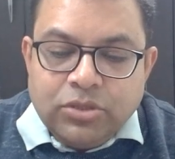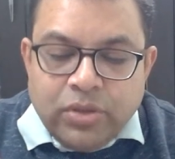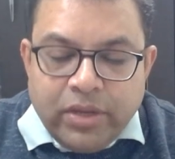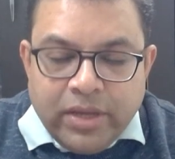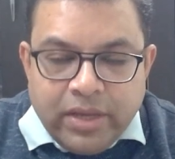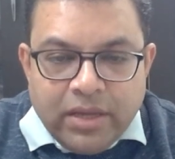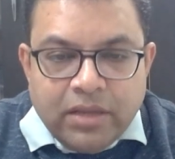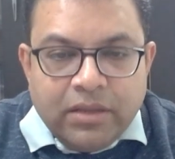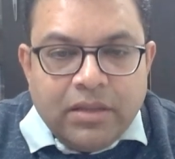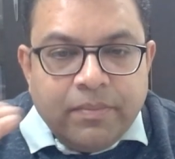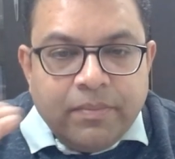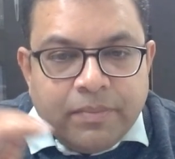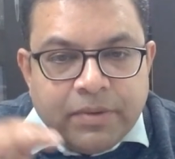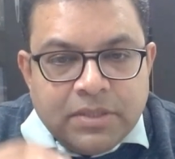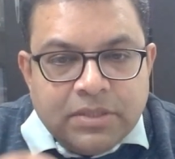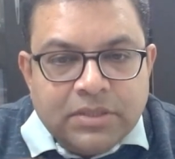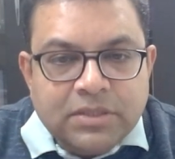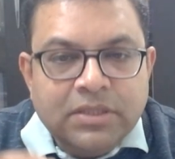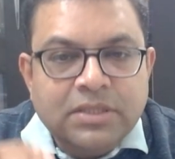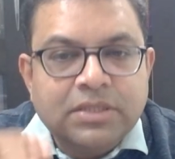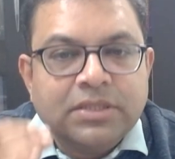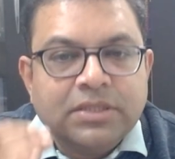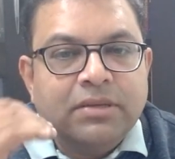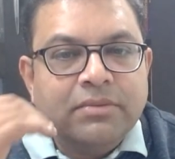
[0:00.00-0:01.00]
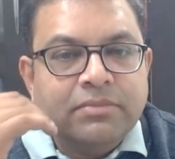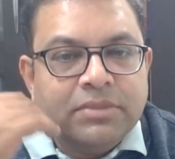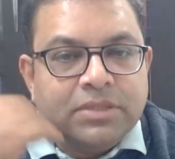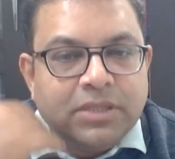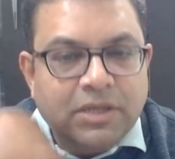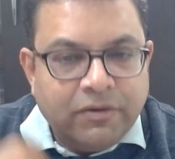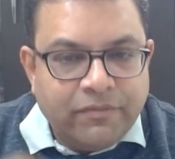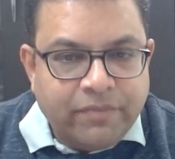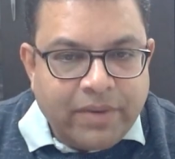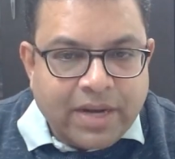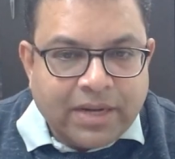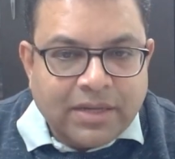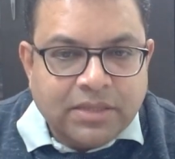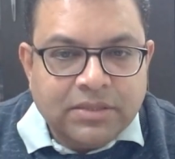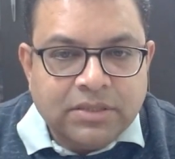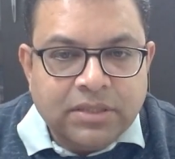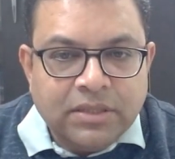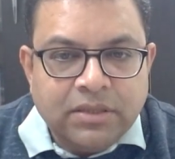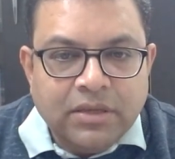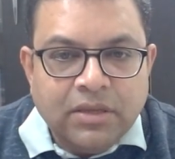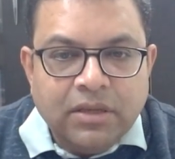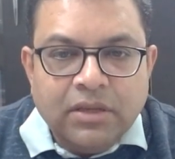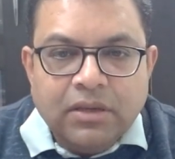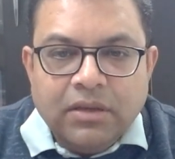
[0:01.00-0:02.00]
So here the person is himself
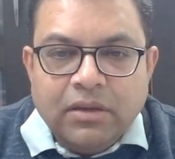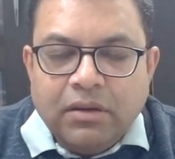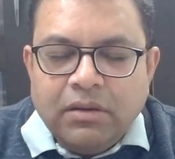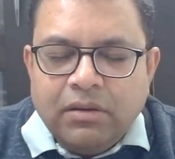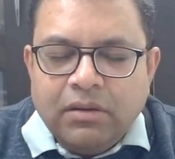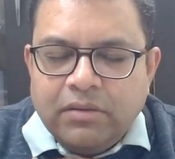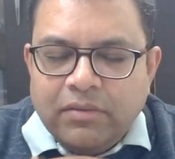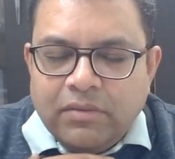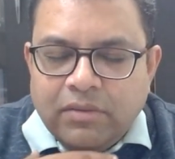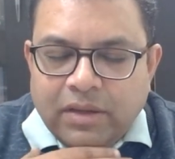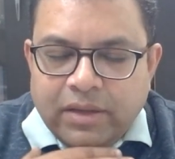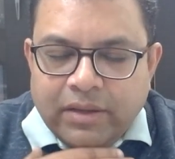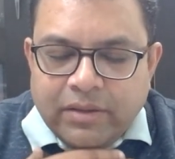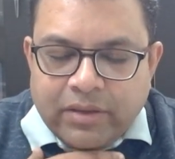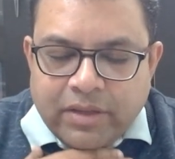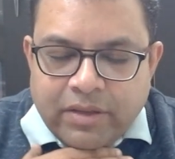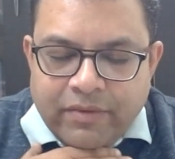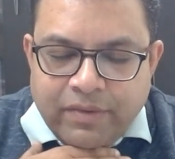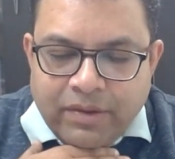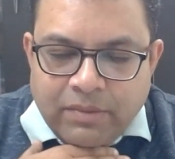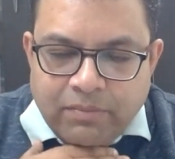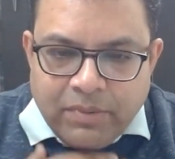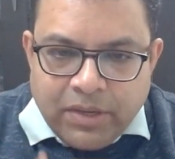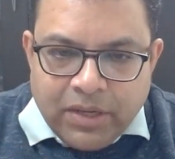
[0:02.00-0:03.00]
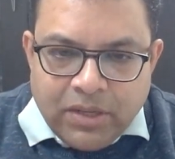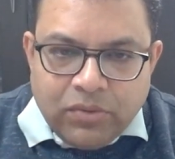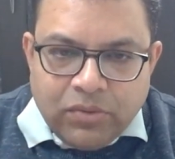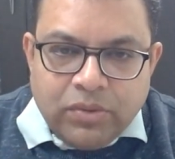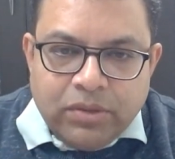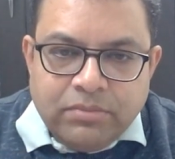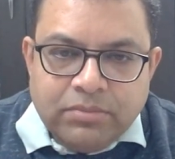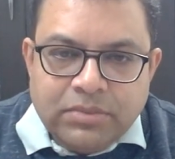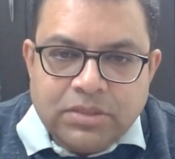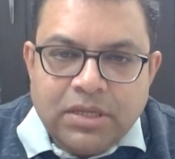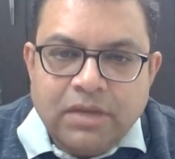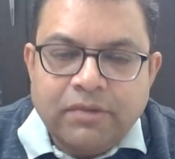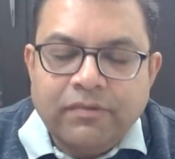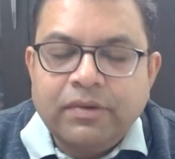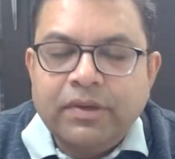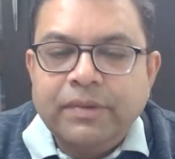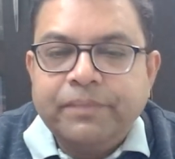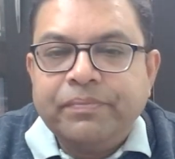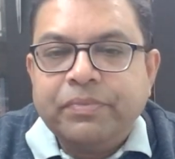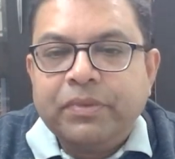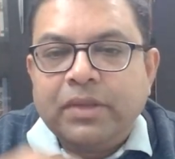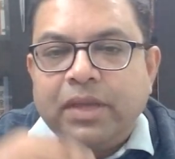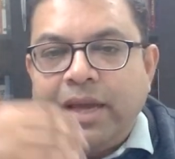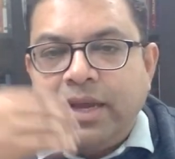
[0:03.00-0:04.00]
practicing, uh, uh, giving pain to
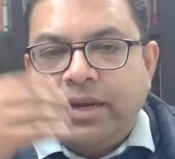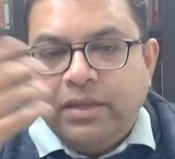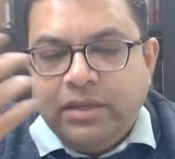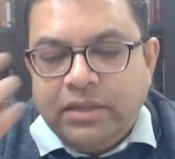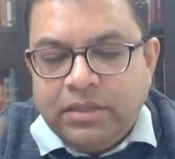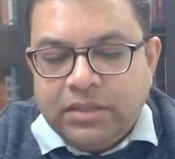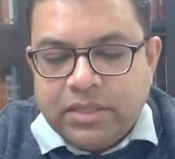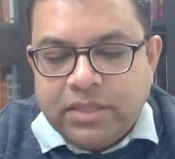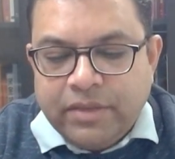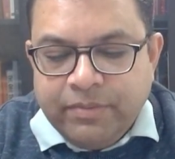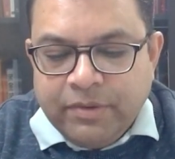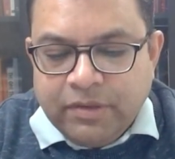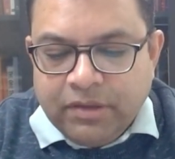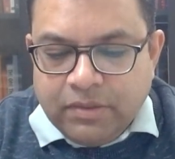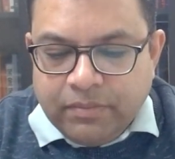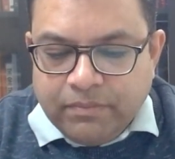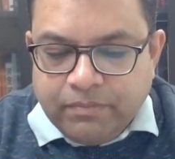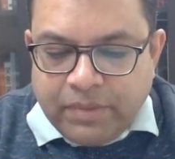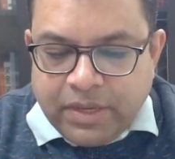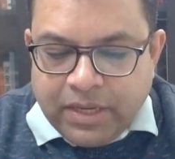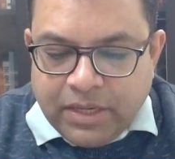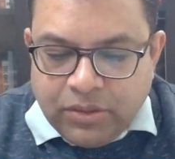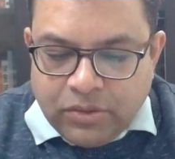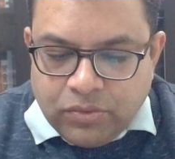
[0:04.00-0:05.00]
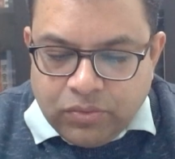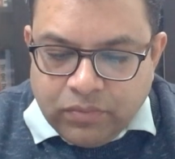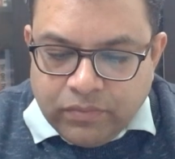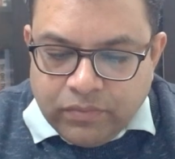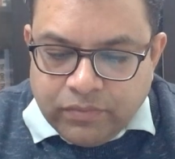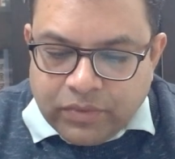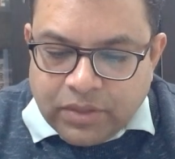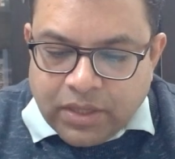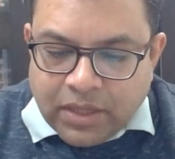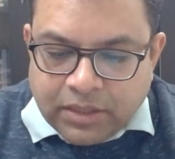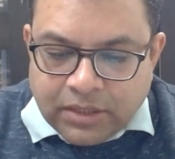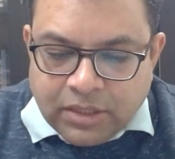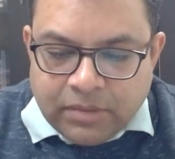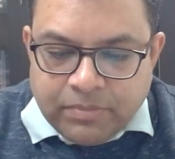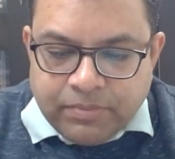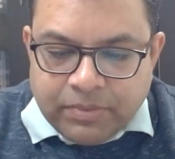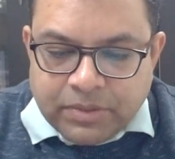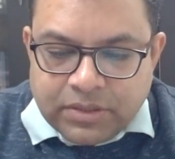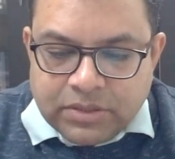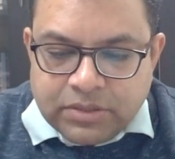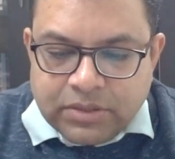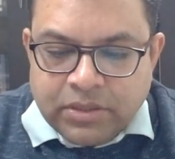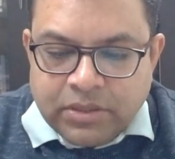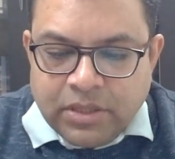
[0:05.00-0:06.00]
himself and he is giving pain to the other
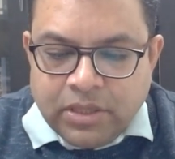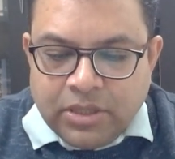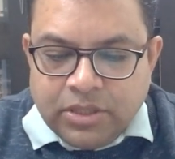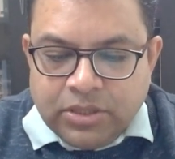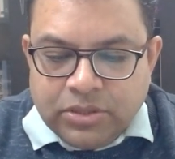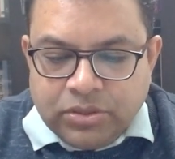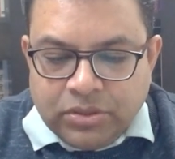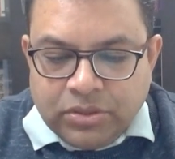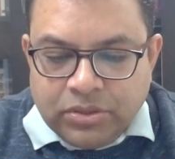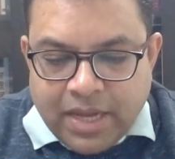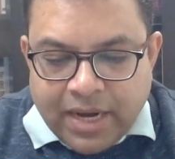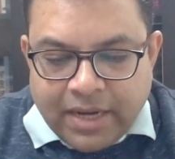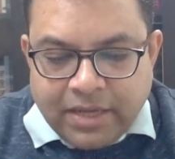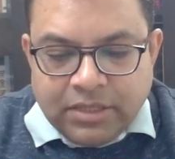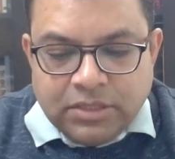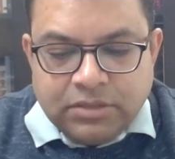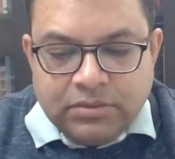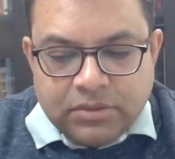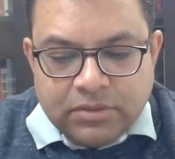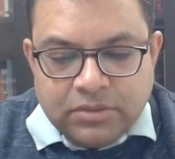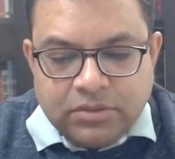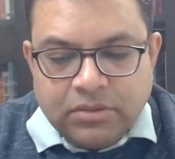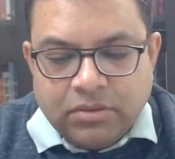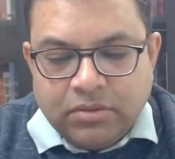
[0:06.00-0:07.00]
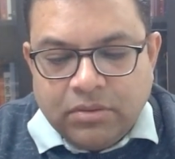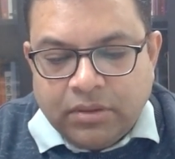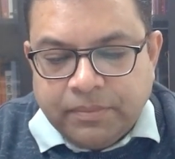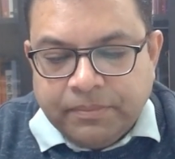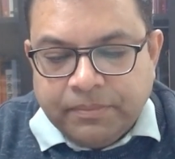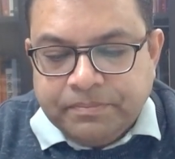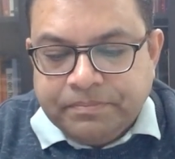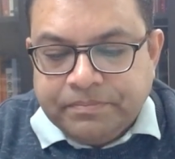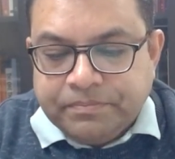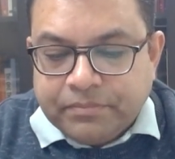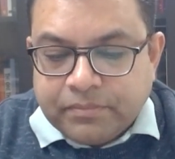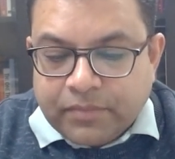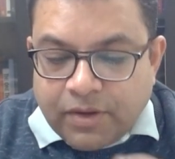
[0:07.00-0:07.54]
person. So that is third.